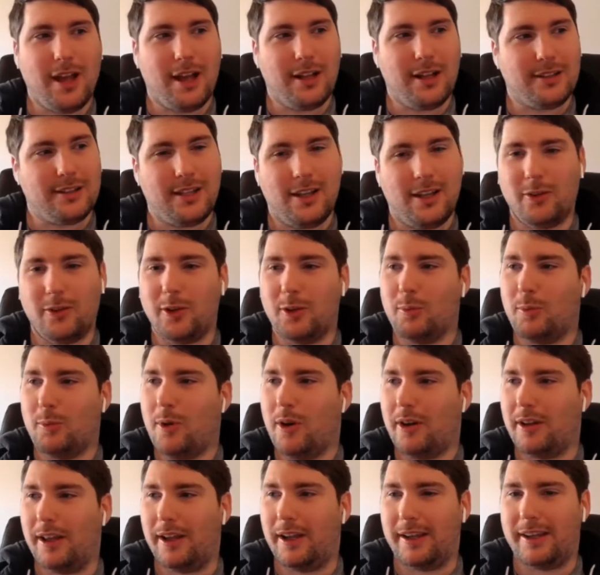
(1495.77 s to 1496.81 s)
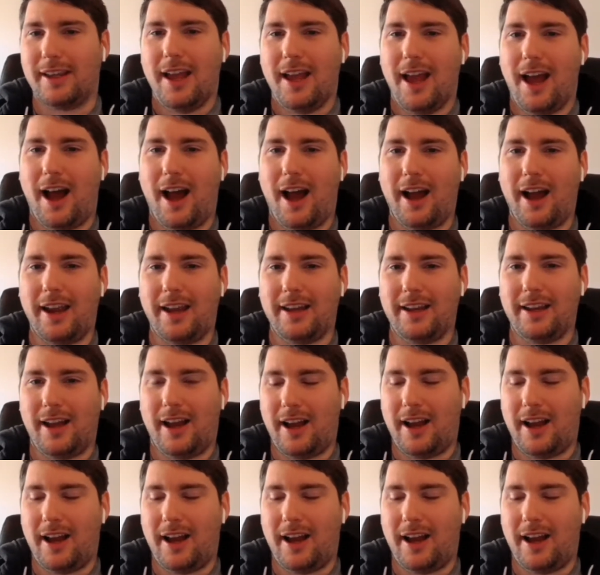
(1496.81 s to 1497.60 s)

I'll tell you what, like yeah. I,